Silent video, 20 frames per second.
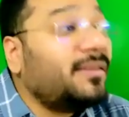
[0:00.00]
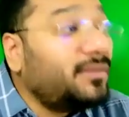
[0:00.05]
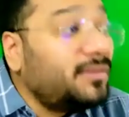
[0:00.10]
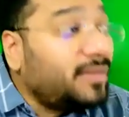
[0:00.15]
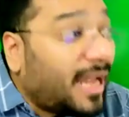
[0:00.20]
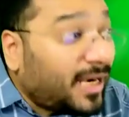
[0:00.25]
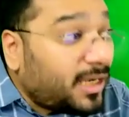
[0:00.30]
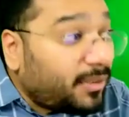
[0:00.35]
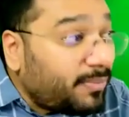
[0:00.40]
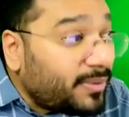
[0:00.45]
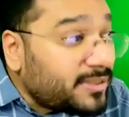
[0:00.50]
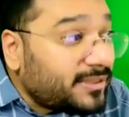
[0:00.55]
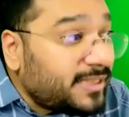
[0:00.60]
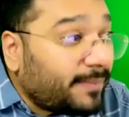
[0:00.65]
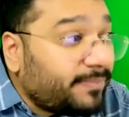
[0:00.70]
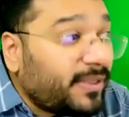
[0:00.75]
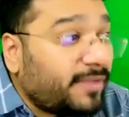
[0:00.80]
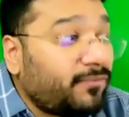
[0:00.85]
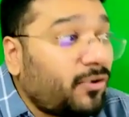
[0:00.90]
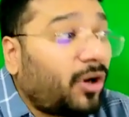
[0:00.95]
That much
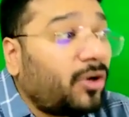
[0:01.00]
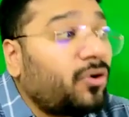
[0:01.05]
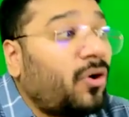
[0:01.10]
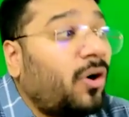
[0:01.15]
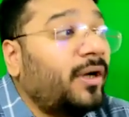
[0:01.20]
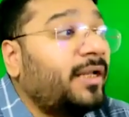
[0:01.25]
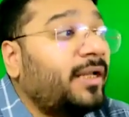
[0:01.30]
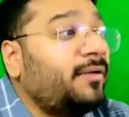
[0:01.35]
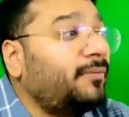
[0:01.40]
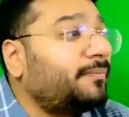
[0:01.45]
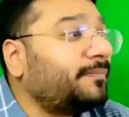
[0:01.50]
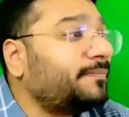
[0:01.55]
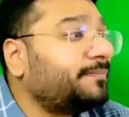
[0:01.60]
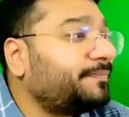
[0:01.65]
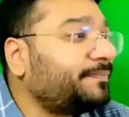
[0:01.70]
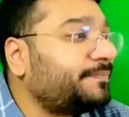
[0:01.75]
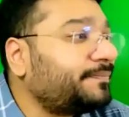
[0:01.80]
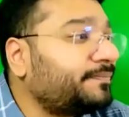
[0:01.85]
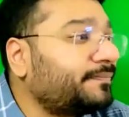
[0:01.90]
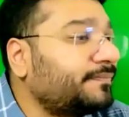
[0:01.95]
depth they've not gone
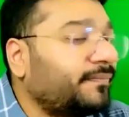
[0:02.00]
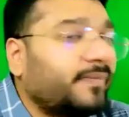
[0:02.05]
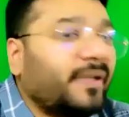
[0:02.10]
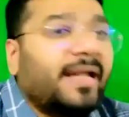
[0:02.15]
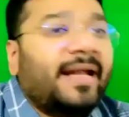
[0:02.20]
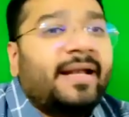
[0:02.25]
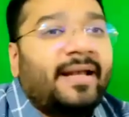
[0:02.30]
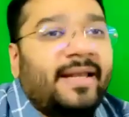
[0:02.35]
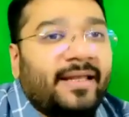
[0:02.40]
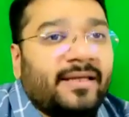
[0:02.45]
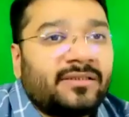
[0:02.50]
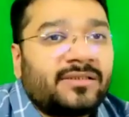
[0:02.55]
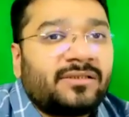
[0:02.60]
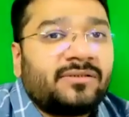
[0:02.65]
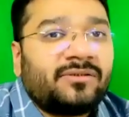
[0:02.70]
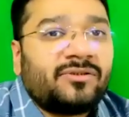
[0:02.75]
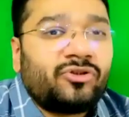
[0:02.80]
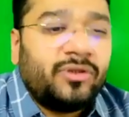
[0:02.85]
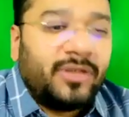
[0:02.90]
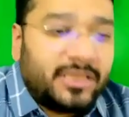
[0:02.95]
in AS.
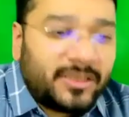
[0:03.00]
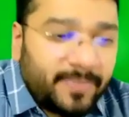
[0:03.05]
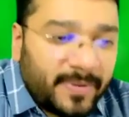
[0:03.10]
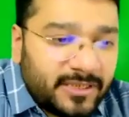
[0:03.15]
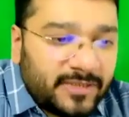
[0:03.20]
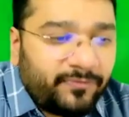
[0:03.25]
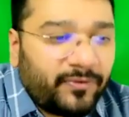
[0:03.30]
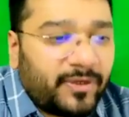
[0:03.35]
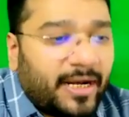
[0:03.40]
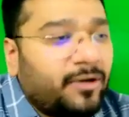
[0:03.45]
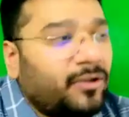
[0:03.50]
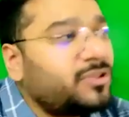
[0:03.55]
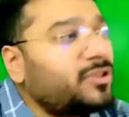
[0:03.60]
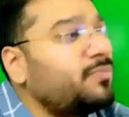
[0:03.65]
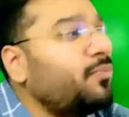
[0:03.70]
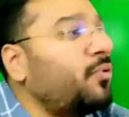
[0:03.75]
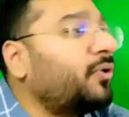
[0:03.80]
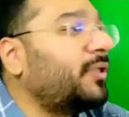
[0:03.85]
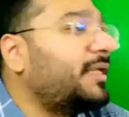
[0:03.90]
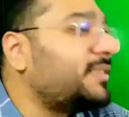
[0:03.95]
So this much if you write also
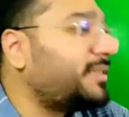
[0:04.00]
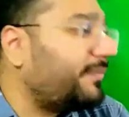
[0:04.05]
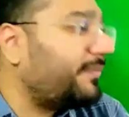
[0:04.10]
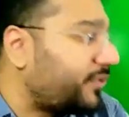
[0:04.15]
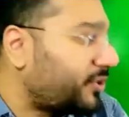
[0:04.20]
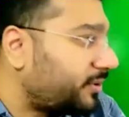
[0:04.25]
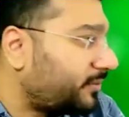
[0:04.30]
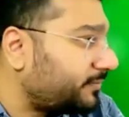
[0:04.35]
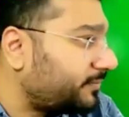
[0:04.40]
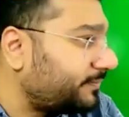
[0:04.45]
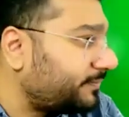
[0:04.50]
more than sufficient.